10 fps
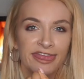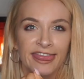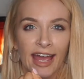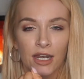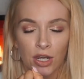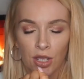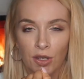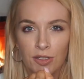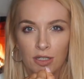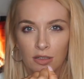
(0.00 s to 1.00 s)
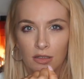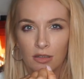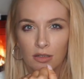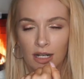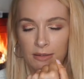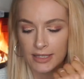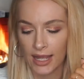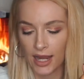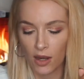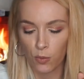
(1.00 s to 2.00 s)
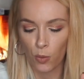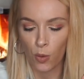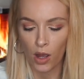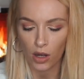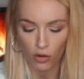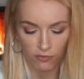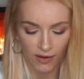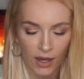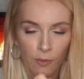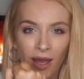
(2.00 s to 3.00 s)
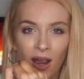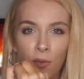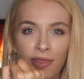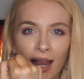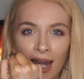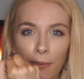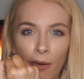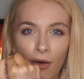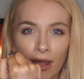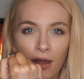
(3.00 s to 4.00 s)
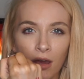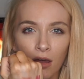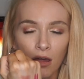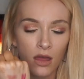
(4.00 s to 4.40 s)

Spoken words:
That nude lipstick will work really well with that lip liner.